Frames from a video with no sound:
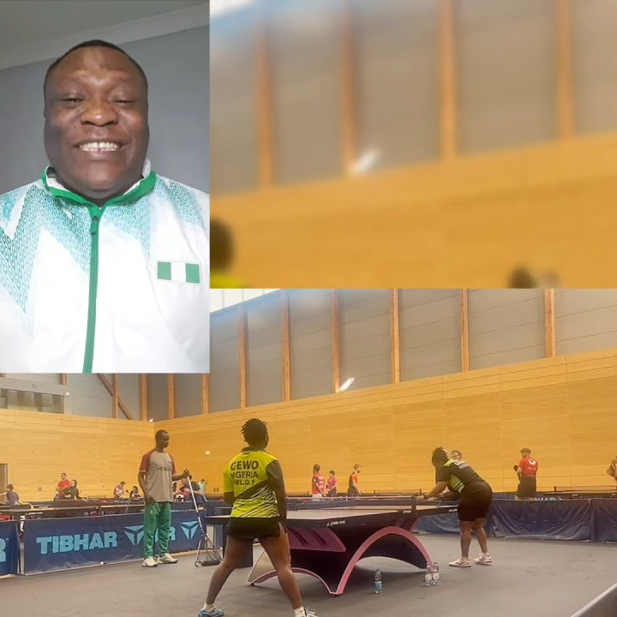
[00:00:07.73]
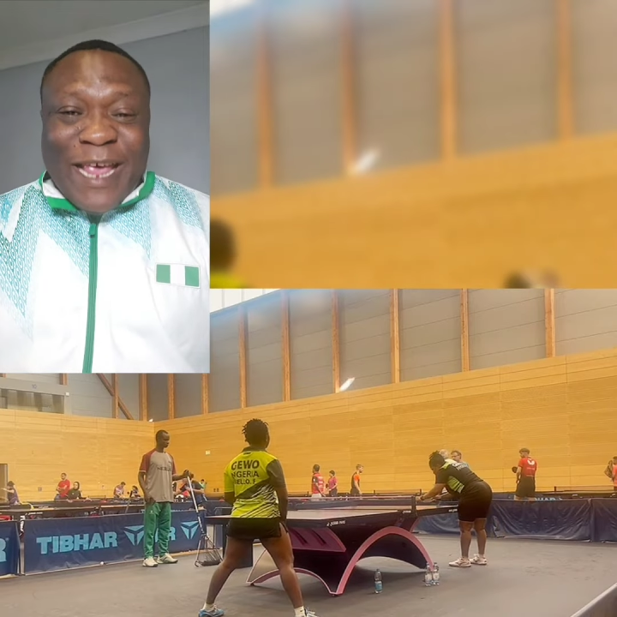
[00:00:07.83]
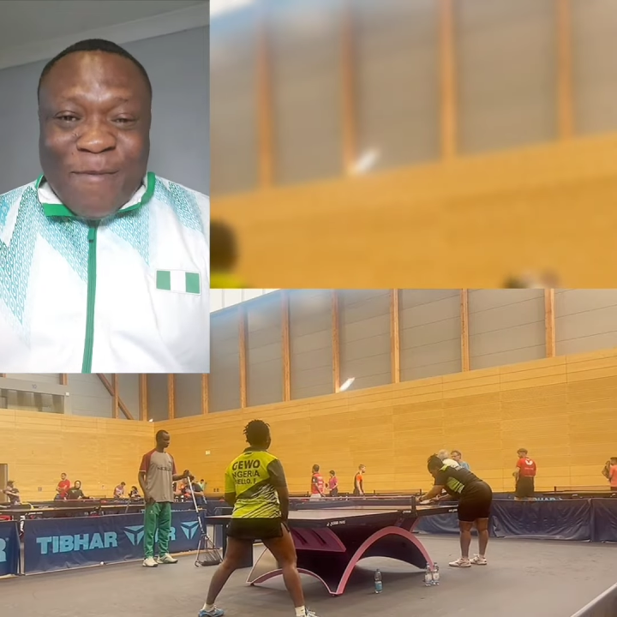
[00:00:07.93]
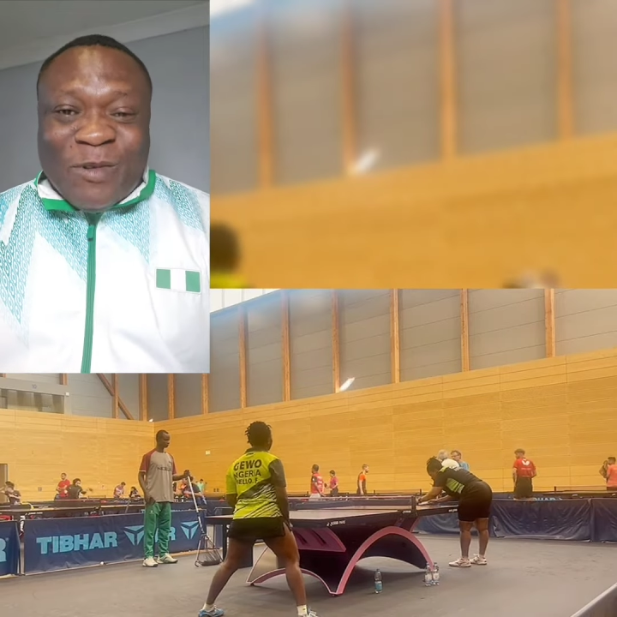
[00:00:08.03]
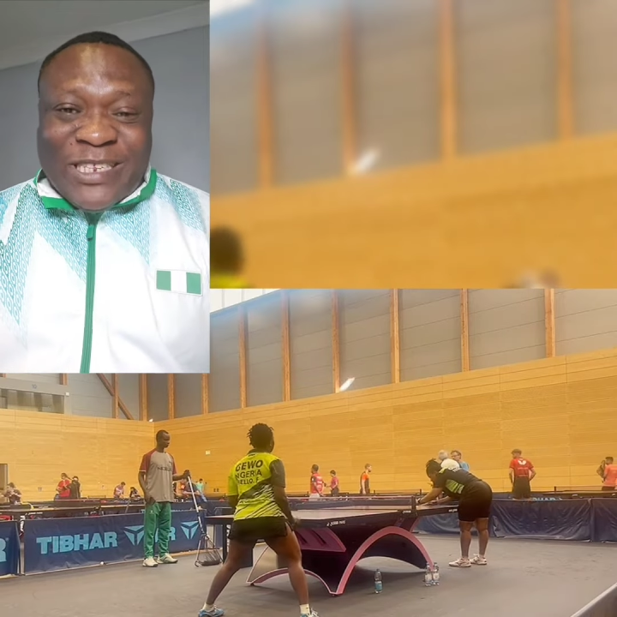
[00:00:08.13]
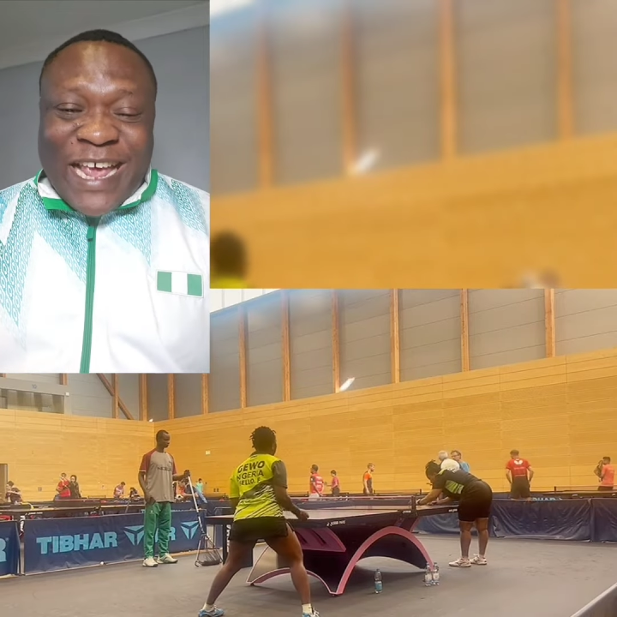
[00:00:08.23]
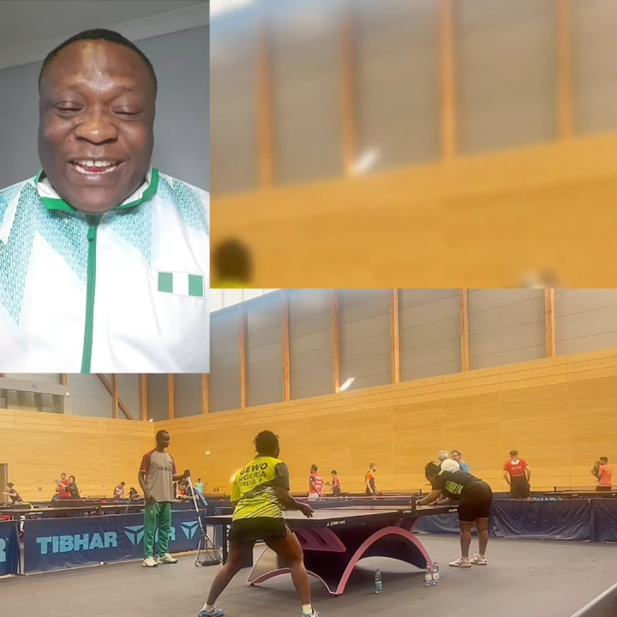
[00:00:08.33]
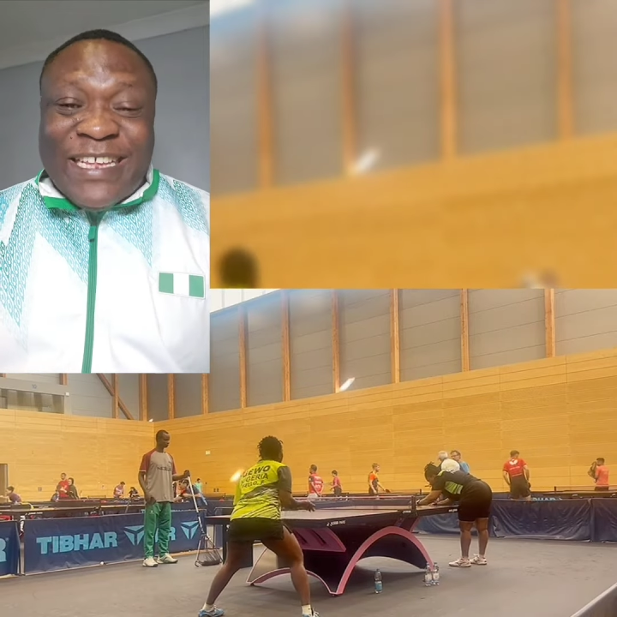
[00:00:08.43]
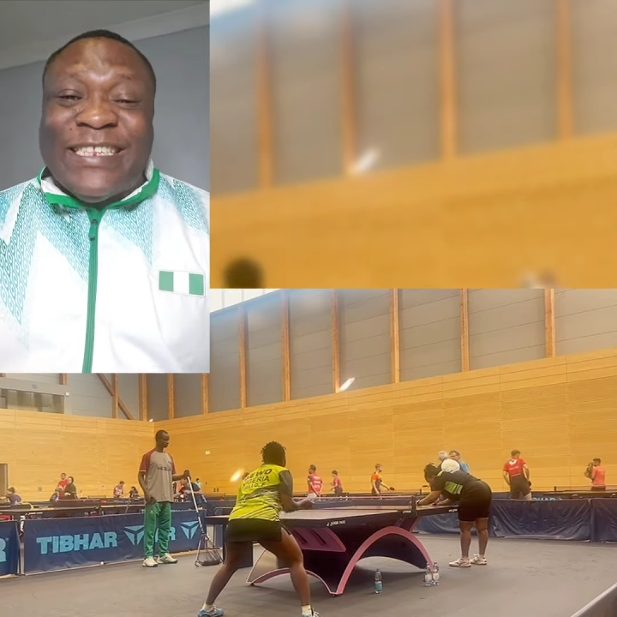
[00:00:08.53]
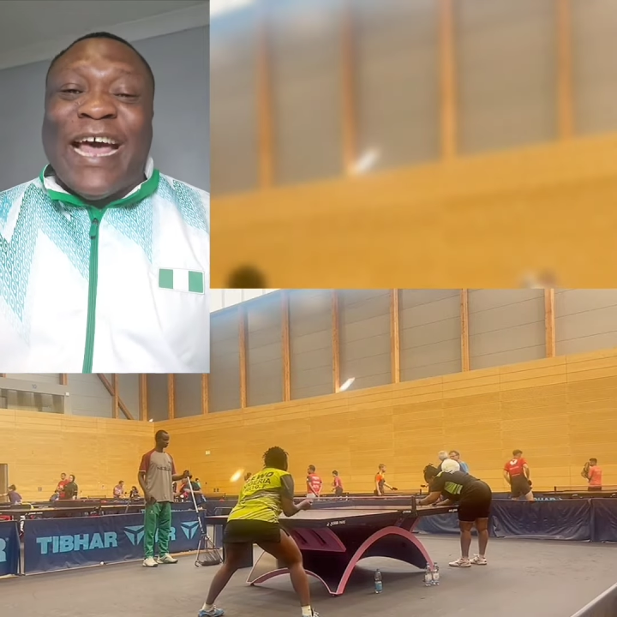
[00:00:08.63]
table
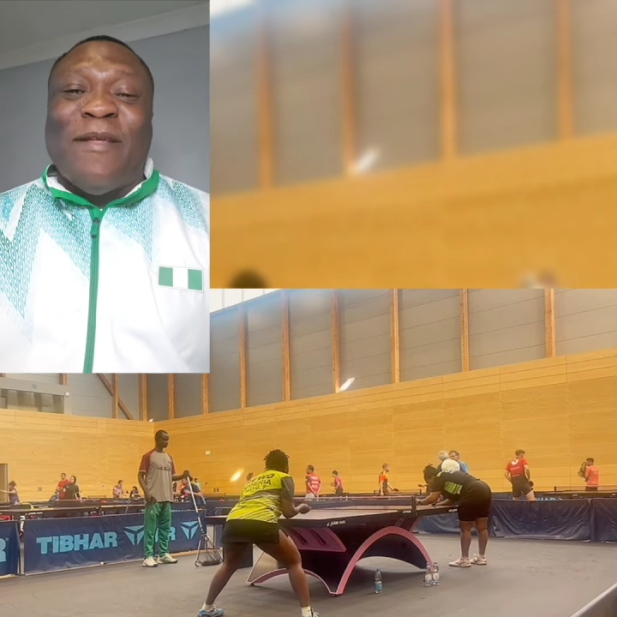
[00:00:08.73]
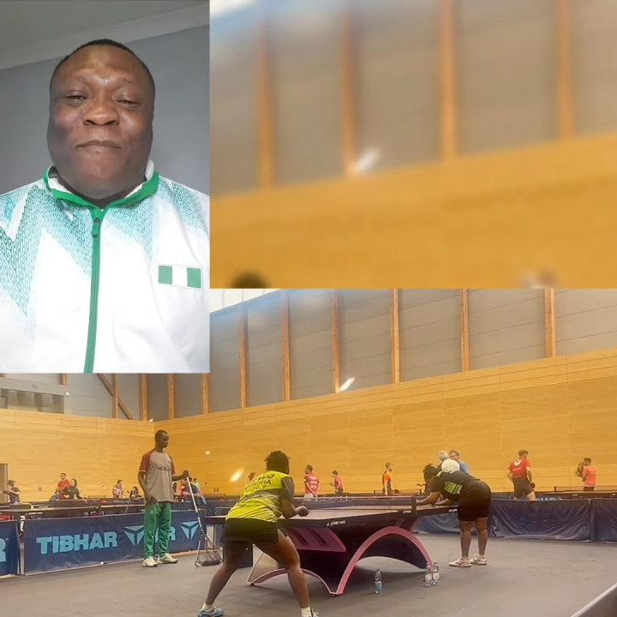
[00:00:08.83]
tennis at the